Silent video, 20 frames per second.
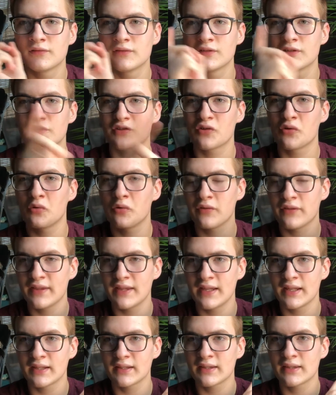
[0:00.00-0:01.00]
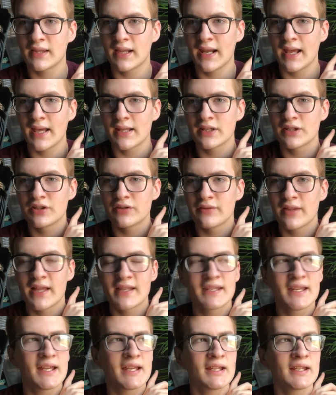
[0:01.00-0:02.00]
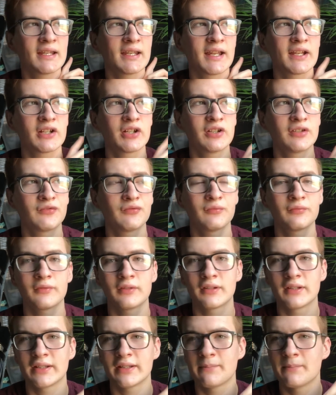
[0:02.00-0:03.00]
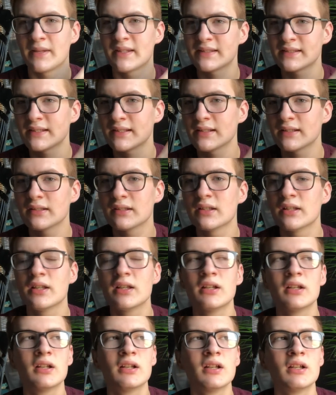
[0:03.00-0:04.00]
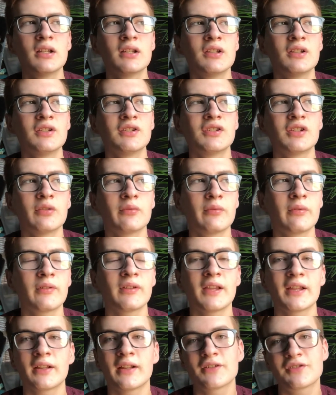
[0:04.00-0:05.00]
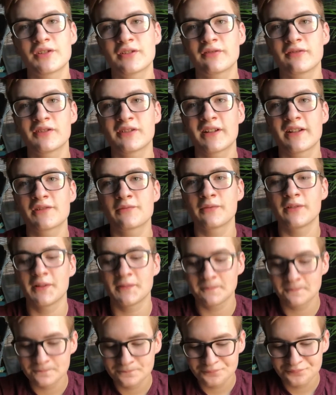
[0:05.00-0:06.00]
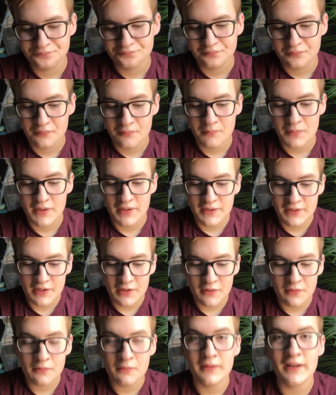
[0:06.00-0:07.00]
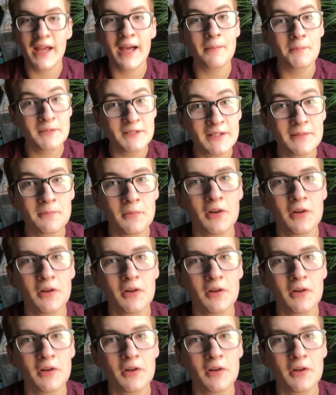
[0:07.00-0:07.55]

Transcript: school thing that I had to do that day and I couldn't really miss it. So we were like, let's just reschedule it. But you know what happened in